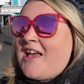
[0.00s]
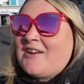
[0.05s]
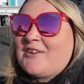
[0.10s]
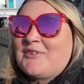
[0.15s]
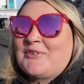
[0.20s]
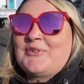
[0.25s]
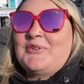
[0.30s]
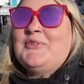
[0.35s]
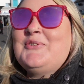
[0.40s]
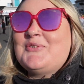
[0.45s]

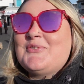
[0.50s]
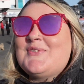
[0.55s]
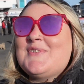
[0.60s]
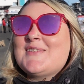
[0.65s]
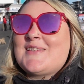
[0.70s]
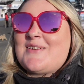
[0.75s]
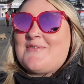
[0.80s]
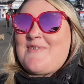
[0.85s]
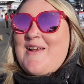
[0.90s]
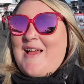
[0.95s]
cruise
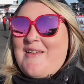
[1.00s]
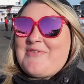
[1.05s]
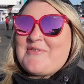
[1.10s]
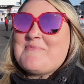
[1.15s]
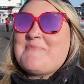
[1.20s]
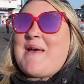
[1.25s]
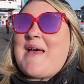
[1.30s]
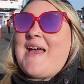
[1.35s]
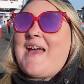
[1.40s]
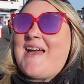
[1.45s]
around the
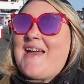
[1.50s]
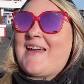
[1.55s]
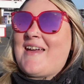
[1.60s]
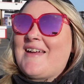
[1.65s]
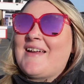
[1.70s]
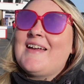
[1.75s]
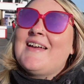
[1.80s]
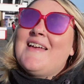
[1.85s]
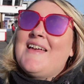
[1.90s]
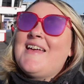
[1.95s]
bay
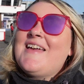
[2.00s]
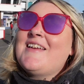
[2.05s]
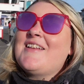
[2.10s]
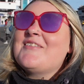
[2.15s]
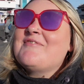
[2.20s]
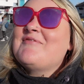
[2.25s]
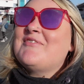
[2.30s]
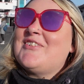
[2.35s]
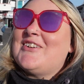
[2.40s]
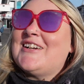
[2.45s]
and
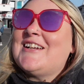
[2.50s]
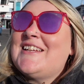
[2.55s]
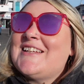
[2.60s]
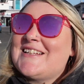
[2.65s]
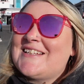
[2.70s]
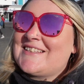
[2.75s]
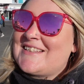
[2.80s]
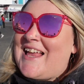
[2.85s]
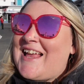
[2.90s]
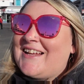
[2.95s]
I'm pretty
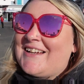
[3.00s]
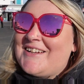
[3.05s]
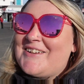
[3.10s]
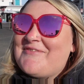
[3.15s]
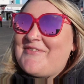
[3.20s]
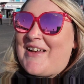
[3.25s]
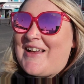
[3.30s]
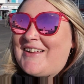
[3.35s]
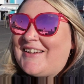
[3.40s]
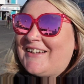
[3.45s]
excited
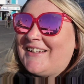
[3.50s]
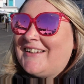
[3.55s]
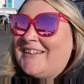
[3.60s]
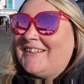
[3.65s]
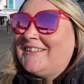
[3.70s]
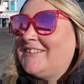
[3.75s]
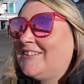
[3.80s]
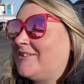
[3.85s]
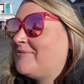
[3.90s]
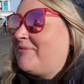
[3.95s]
about it.
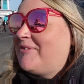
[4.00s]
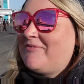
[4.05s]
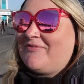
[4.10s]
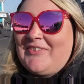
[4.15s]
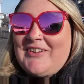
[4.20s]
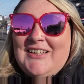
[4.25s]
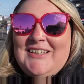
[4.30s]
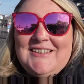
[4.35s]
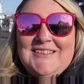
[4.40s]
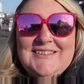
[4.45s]
It should be
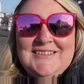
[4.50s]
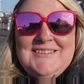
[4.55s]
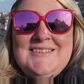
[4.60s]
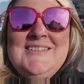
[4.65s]
fun.